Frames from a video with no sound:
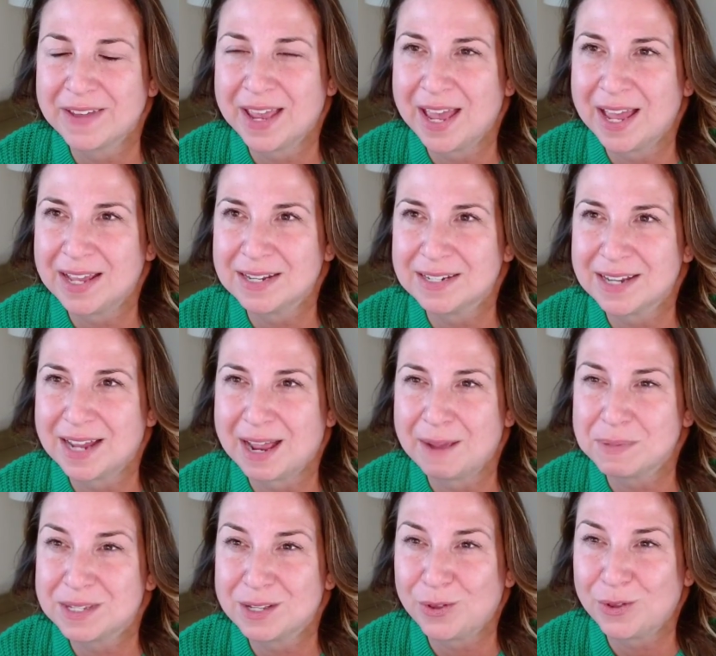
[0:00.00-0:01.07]
and I'm
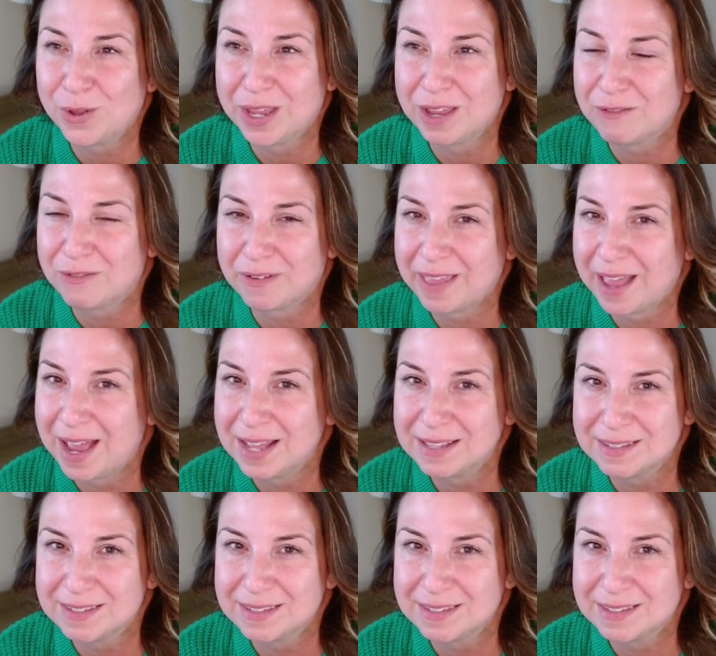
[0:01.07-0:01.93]
still looking for that.